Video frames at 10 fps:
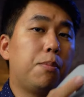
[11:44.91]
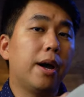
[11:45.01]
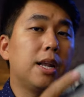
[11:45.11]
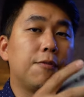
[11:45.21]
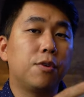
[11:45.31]

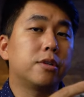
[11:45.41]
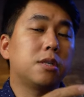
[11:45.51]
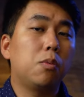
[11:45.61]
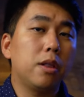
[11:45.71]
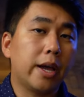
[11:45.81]
But if you're
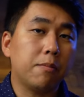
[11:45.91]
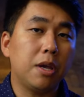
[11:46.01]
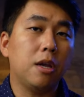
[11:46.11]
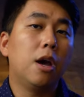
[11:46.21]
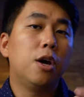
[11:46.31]
someone like
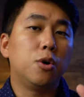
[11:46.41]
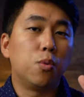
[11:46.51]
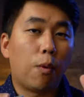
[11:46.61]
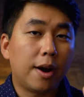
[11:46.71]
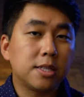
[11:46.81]
me who
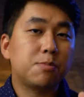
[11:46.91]
wants